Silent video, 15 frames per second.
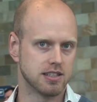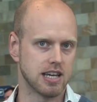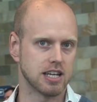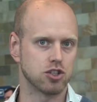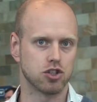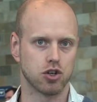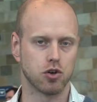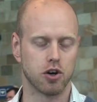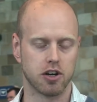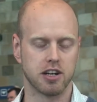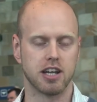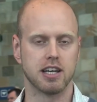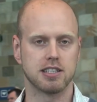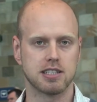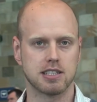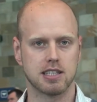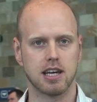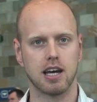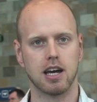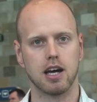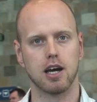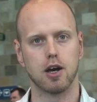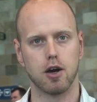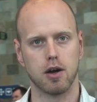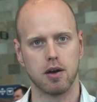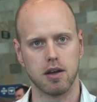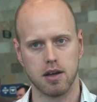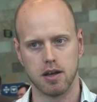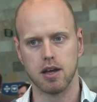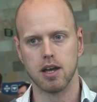texture coordinates
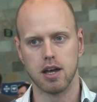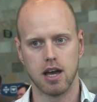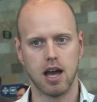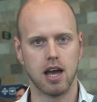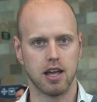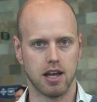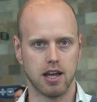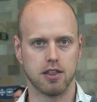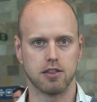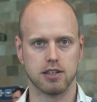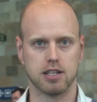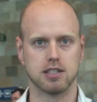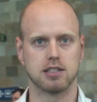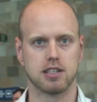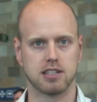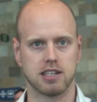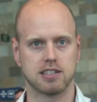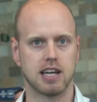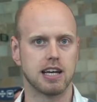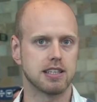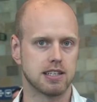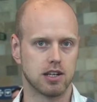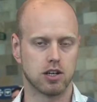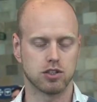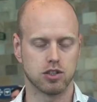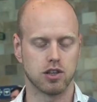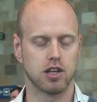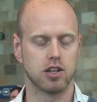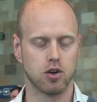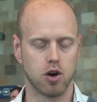and things like that, and
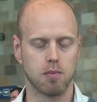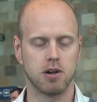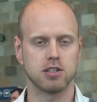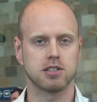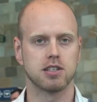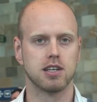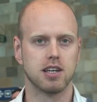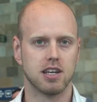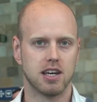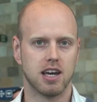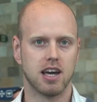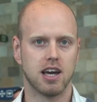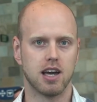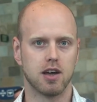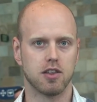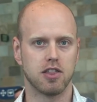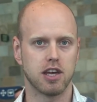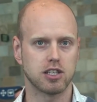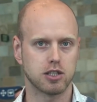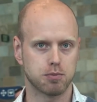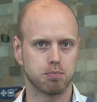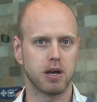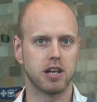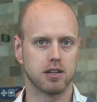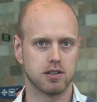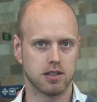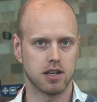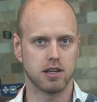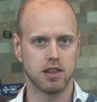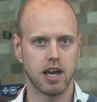also the normals. They
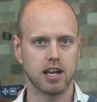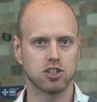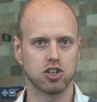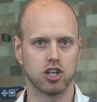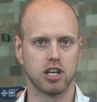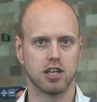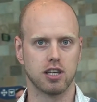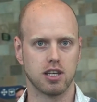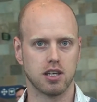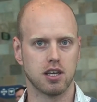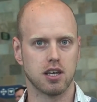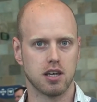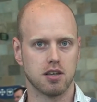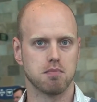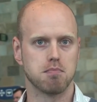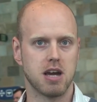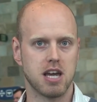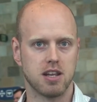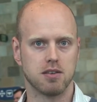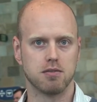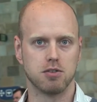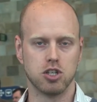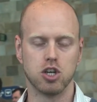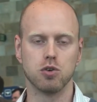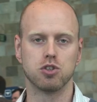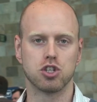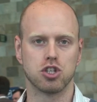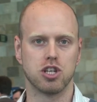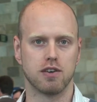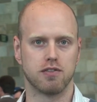actually made a
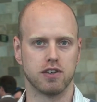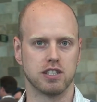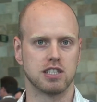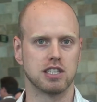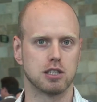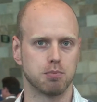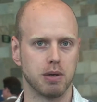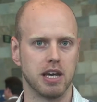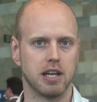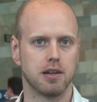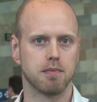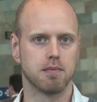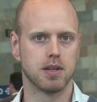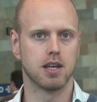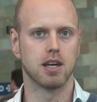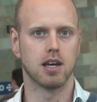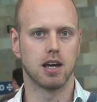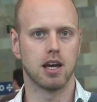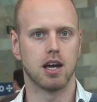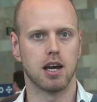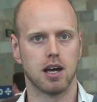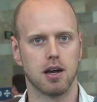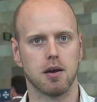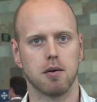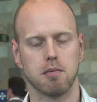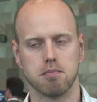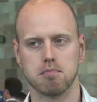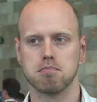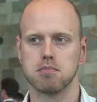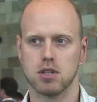huge difference in speed.
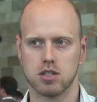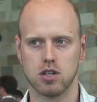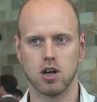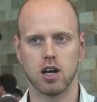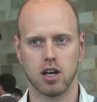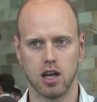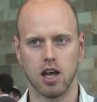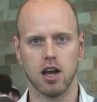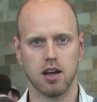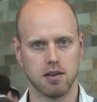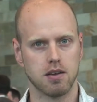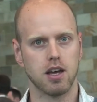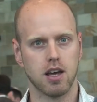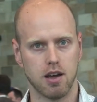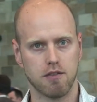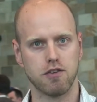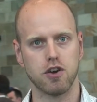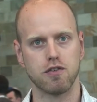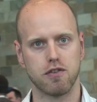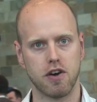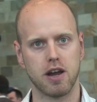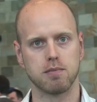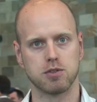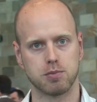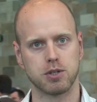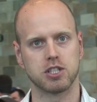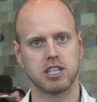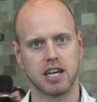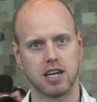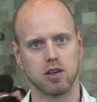So a few frames
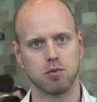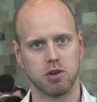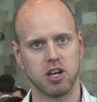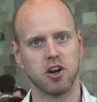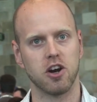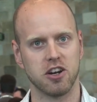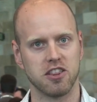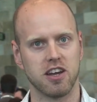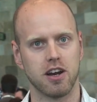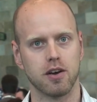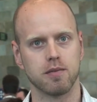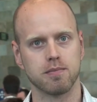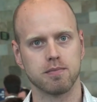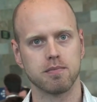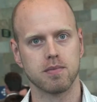per second we earned there.